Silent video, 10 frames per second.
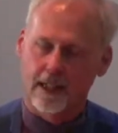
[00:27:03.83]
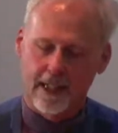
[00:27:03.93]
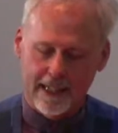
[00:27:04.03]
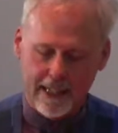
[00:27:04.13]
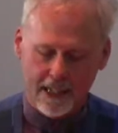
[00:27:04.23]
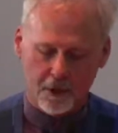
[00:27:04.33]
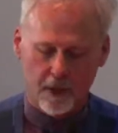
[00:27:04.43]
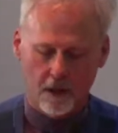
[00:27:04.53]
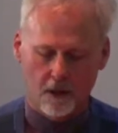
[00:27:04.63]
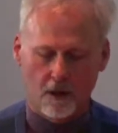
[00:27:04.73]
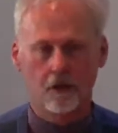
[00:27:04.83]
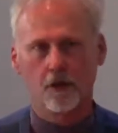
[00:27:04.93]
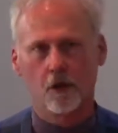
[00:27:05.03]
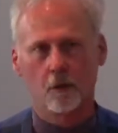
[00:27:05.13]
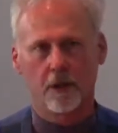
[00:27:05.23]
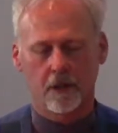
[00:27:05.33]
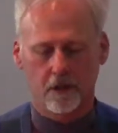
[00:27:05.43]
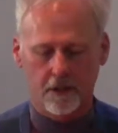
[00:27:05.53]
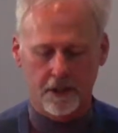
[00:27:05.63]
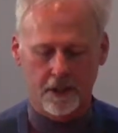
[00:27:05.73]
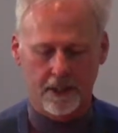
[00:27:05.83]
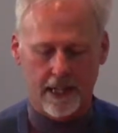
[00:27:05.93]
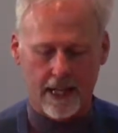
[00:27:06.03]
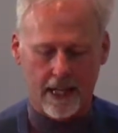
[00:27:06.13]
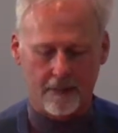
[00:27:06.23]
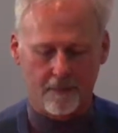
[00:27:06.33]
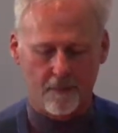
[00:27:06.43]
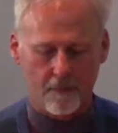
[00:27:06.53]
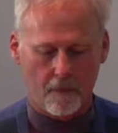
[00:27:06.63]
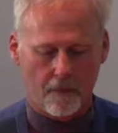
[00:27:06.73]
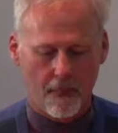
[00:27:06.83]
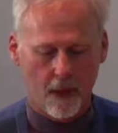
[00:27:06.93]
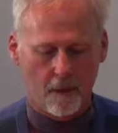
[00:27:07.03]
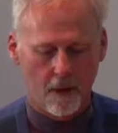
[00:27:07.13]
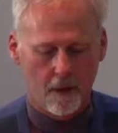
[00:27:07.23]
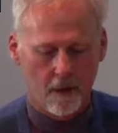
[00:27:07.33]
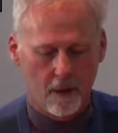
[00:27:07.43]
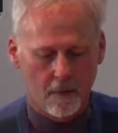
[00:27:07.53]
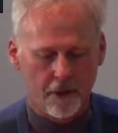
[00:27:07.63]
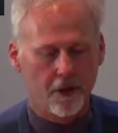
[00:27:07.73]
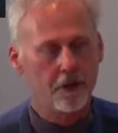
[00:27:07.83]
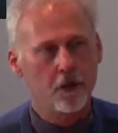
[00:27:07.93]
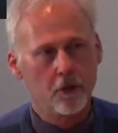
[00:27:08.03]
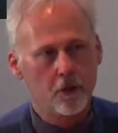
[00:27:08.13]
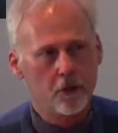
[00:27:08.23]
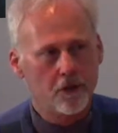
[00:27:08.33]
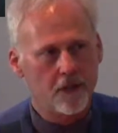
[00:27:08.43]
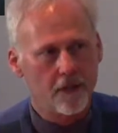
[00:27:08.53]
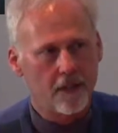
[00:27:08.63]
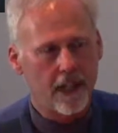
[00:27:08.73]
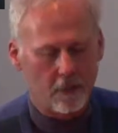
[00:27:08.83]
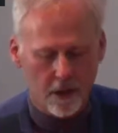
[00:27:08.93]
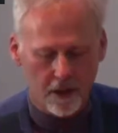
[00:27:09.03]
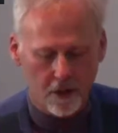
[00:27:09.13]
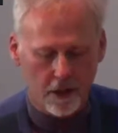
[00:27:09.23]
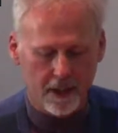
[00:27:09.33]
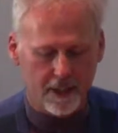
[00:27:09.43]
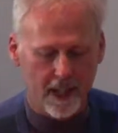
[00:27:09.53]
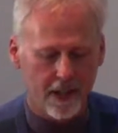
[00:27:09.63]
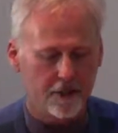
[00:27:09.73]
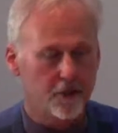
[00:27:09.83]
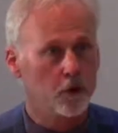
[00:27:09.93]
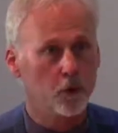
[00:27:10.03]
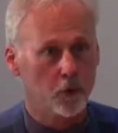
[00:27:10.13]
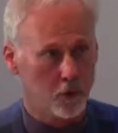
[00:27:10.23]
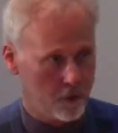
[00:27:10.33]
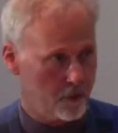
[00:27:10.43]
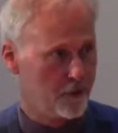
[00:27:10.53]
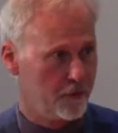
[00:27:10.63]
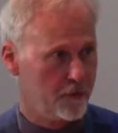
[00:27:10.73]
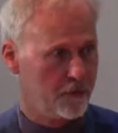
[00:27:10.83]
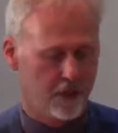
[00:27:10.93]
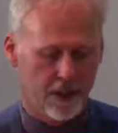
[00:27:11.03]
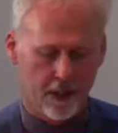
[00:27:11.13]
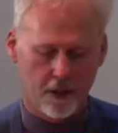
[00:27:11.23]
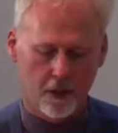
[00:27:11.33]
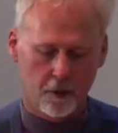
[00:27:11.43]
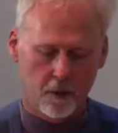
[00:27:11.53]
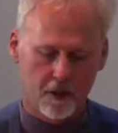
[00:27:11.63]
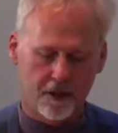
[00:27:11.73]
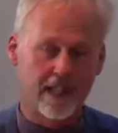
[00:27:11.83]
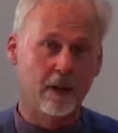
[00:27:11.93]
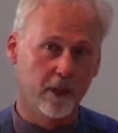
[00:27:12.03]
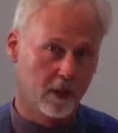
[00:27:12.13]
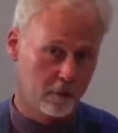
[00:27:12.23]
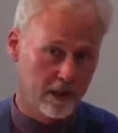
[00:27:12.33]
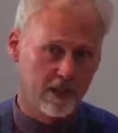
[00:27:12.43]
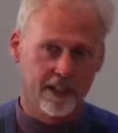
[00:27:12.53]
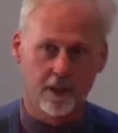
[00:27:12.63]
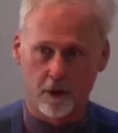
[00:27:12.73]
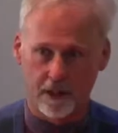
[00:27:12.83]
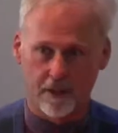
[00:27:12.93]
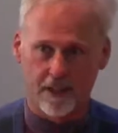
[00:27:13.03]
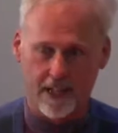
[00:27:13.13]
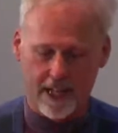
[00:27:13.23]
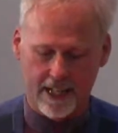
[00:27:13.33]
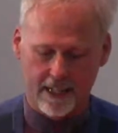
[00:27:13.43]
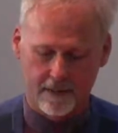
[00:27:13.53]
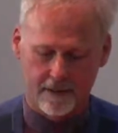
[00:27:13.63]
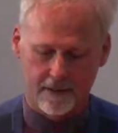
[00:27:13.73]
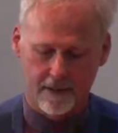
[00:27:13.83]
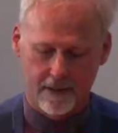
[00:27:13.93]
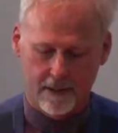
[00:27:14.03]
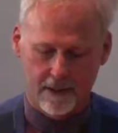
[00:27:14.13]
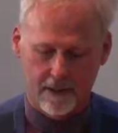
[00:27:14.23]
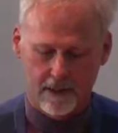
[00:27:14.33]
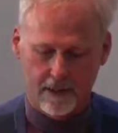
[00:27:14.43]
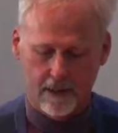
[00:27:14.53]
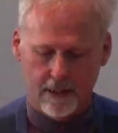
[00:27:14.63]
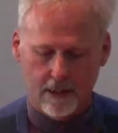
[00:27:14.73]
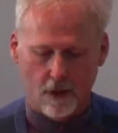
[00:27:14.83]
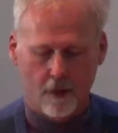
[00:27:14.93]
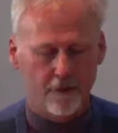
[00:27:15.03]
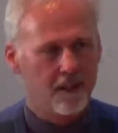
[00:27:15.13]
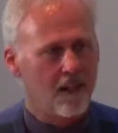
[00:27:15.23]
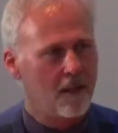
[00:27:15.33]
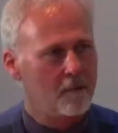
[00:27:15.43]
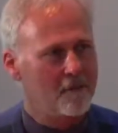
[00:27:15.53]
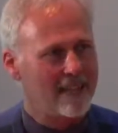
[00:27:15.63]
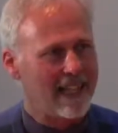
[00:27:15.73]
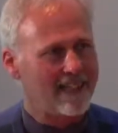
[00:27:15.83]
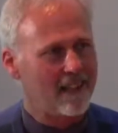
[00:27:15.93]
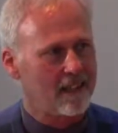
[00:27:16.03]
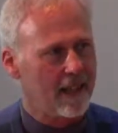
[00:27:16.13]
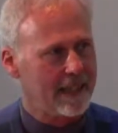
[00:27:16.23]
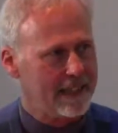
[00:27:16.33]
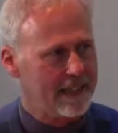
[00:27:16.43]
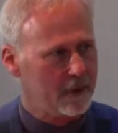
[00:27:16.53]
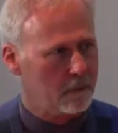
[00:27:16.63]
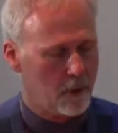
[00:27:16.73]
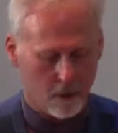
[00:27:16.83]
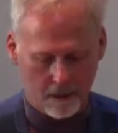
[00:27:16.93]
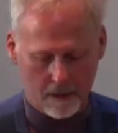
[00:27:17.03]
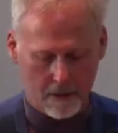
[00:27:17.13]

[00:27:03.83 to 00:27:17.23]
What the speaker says: Yes, we all know we're going to die, but the news that we are going to die soon, in other words, that we are really going to die, often comes as a lightning bolt.